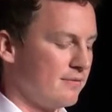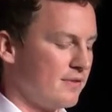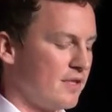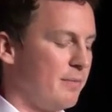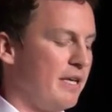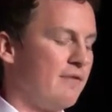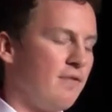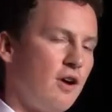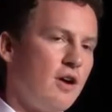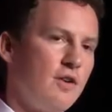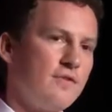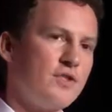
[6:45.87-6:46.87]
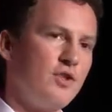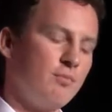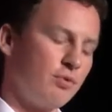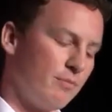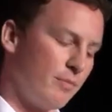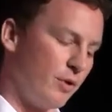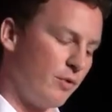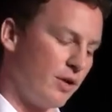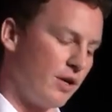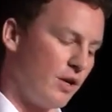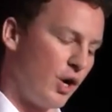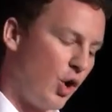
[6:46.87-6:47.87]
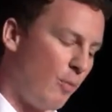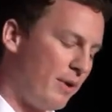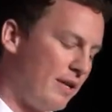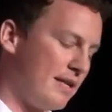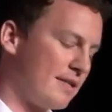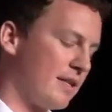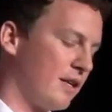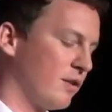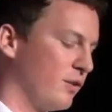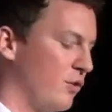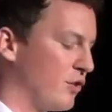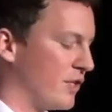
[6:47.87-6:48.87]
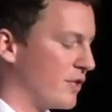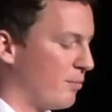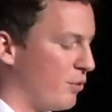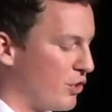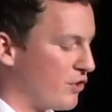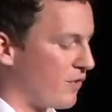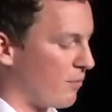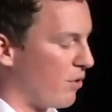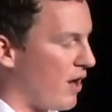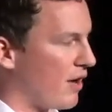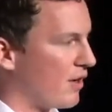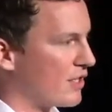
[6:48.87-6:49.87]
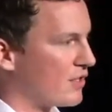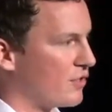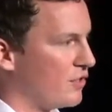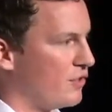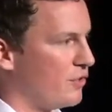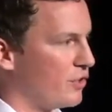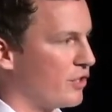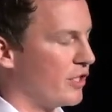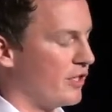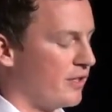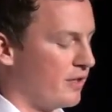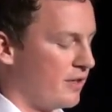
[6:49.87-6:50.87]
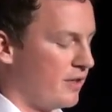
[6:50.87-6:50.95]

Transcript: to be involved, to promote openness and inclusion, to push for progress, to do good.